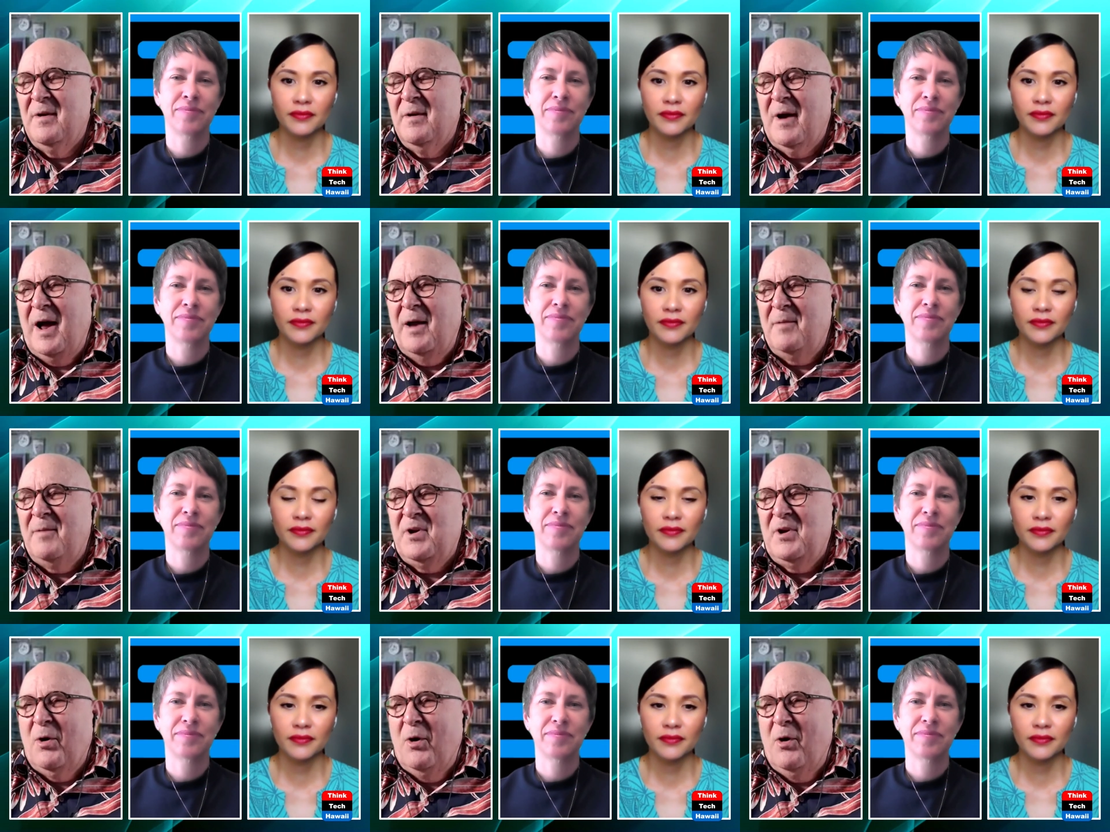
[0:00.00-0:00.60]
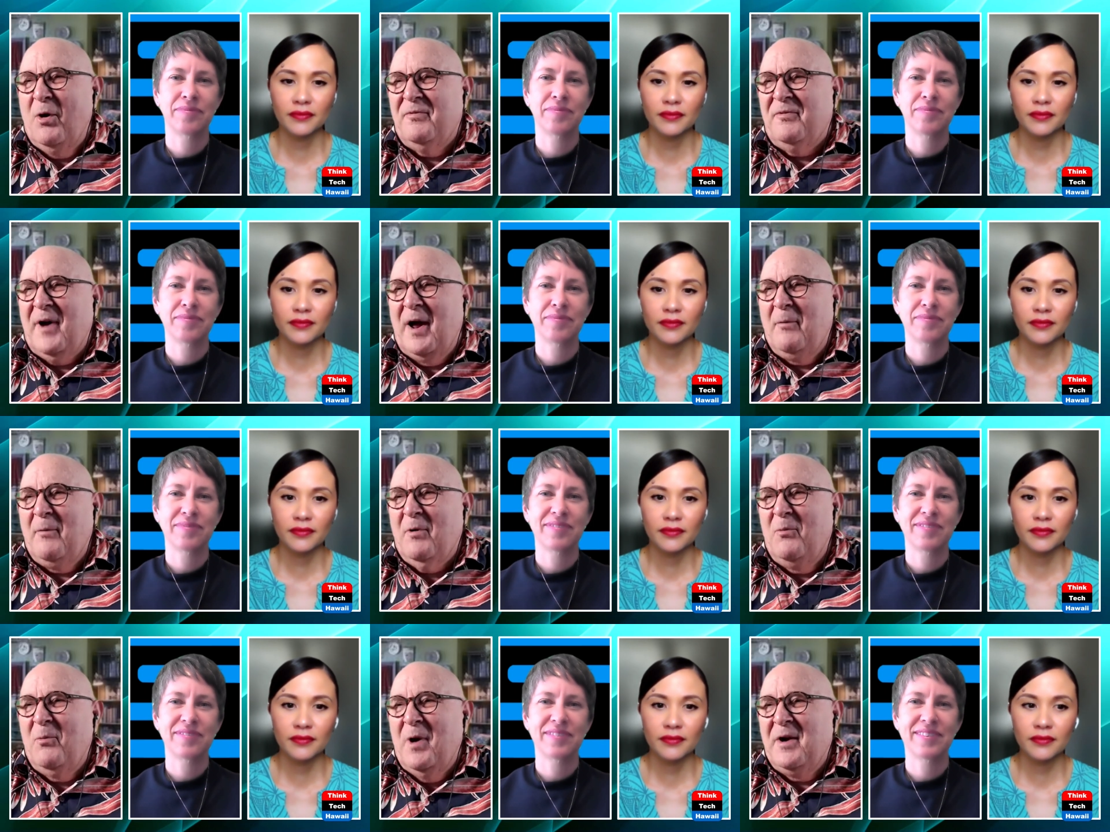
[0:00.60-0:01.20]
Speaker 1: If I
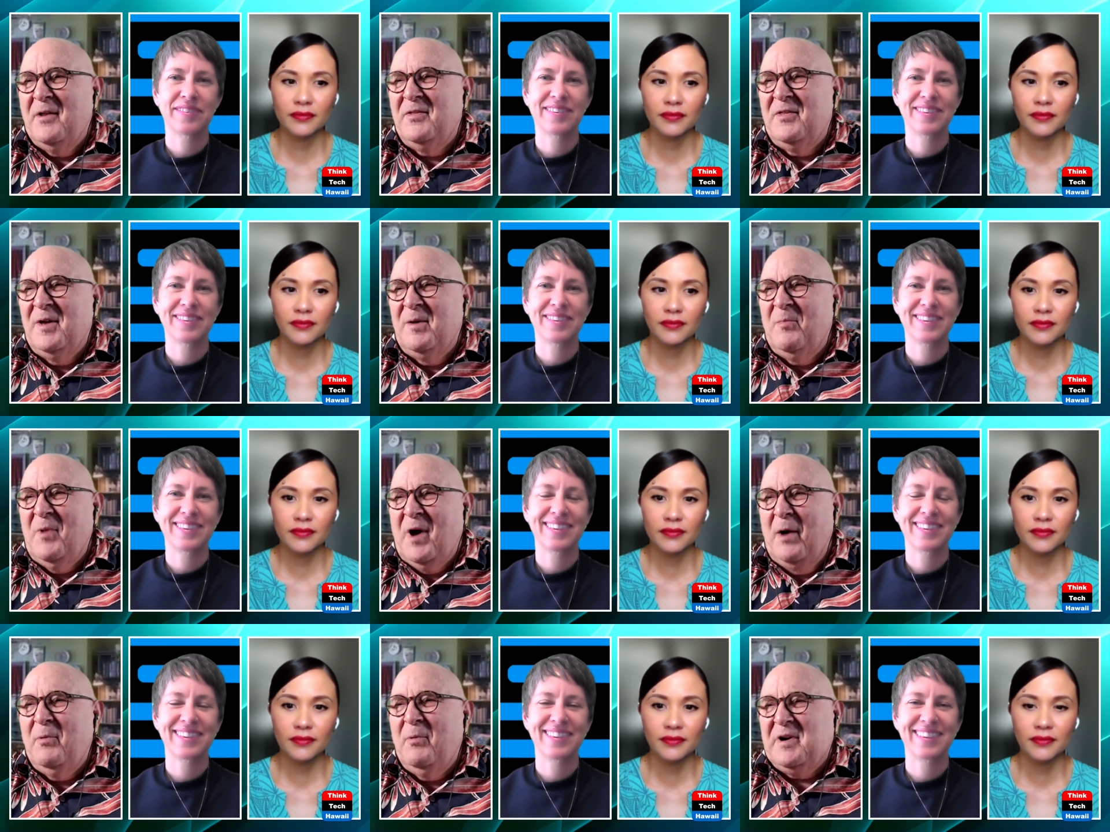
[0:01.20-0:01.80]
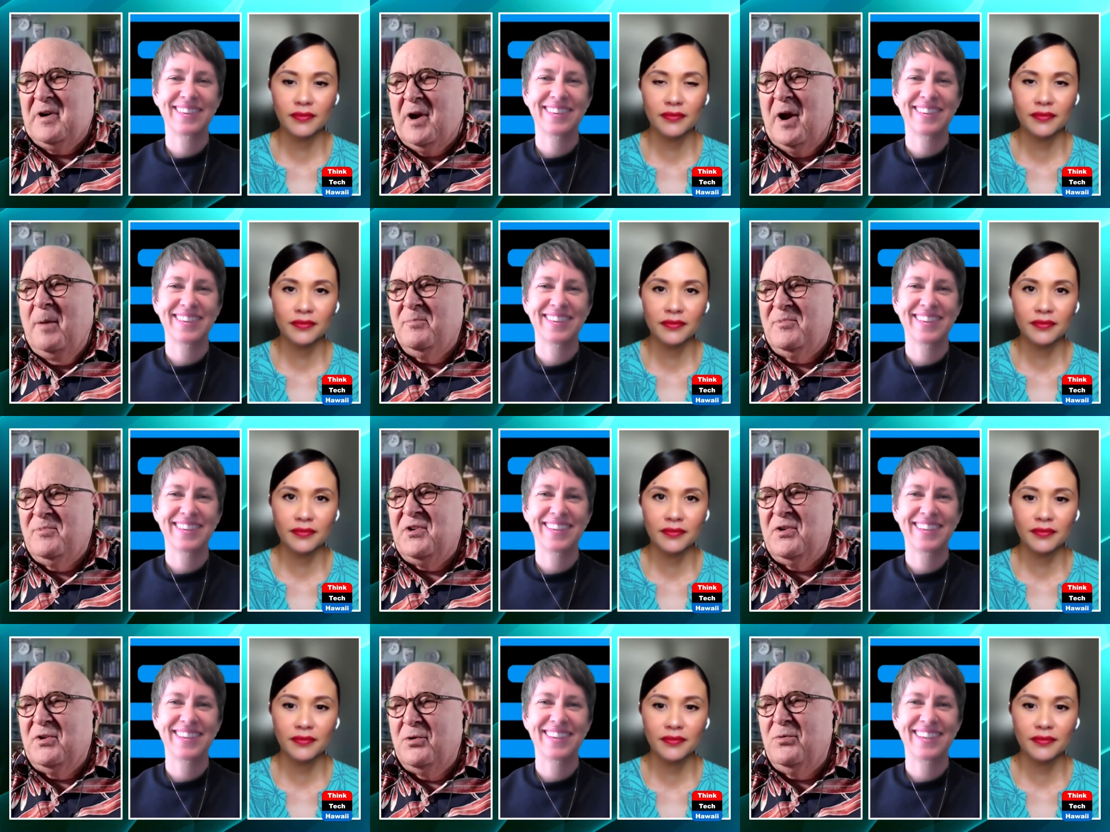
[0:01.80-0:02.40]
were one of them, I would come
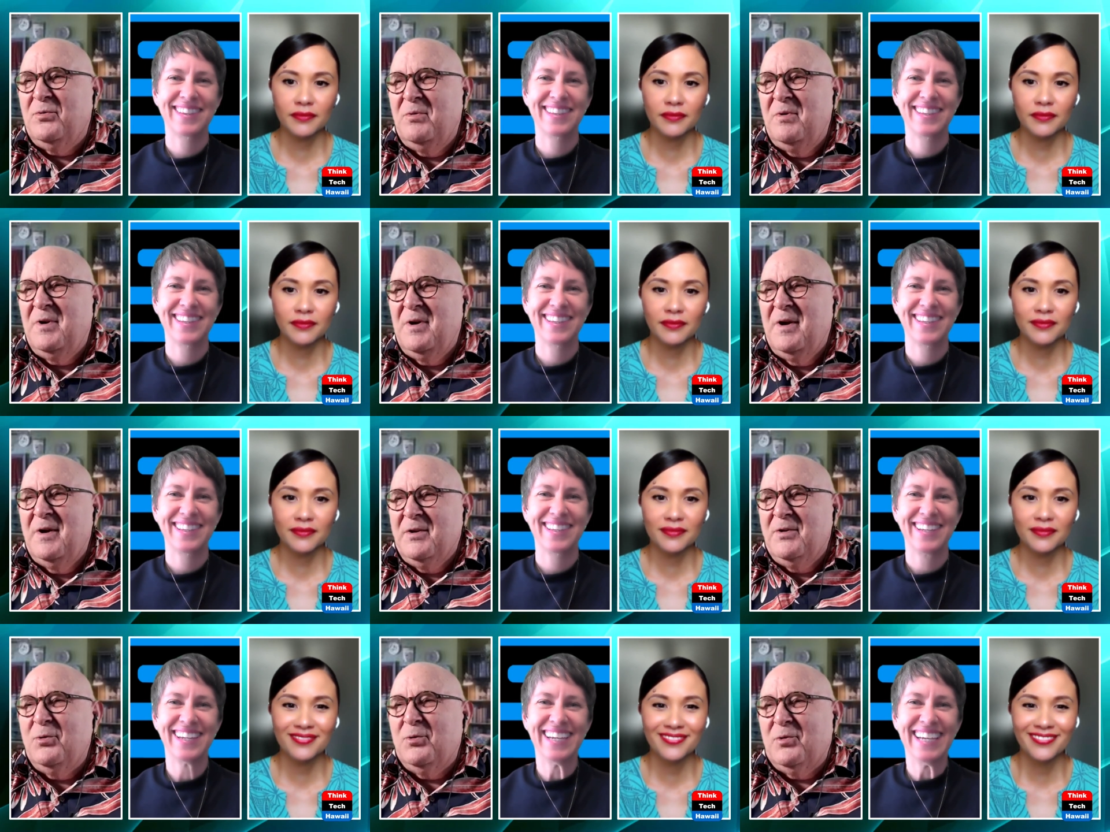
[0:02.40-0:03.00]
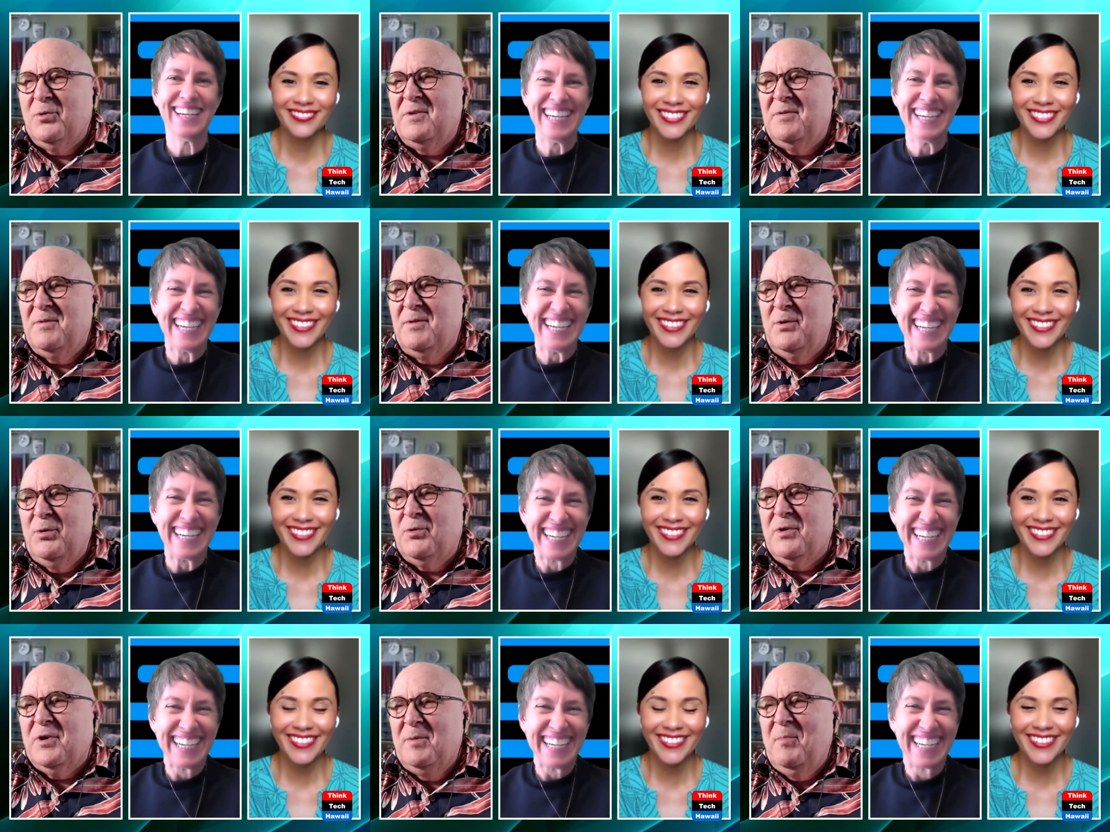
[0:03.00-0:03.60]
to you. You
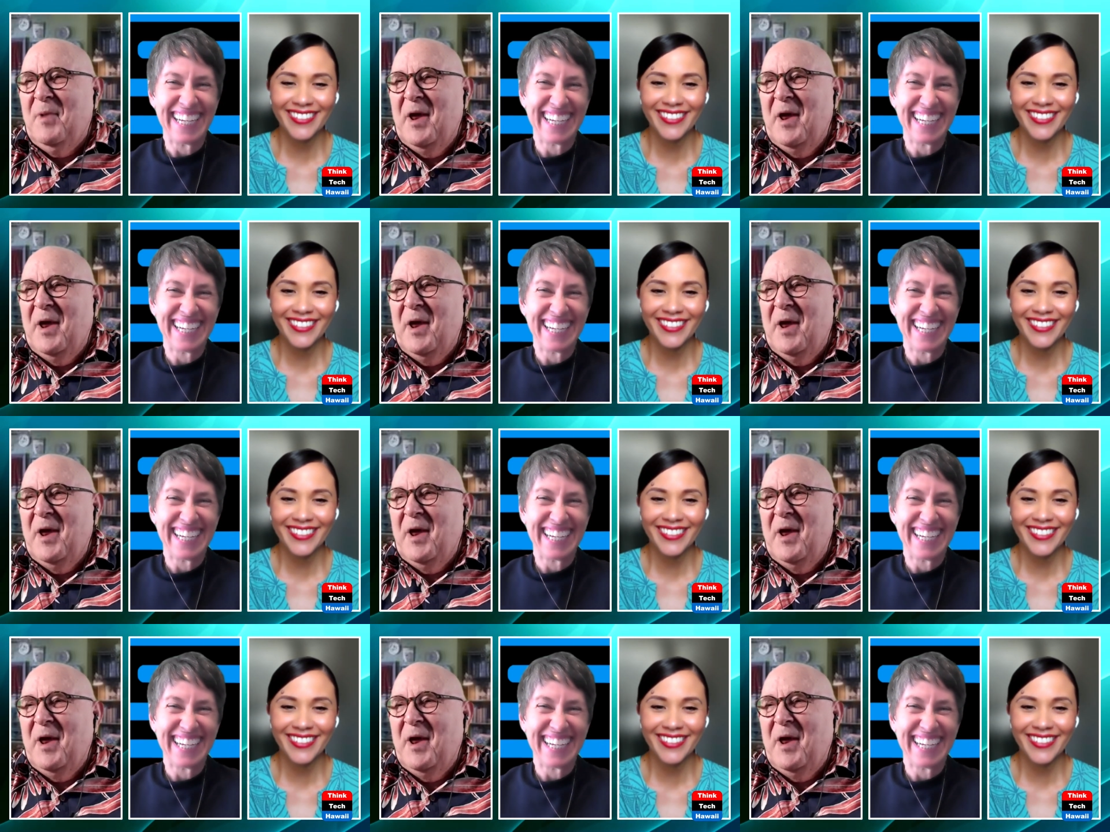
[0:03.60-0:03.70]
could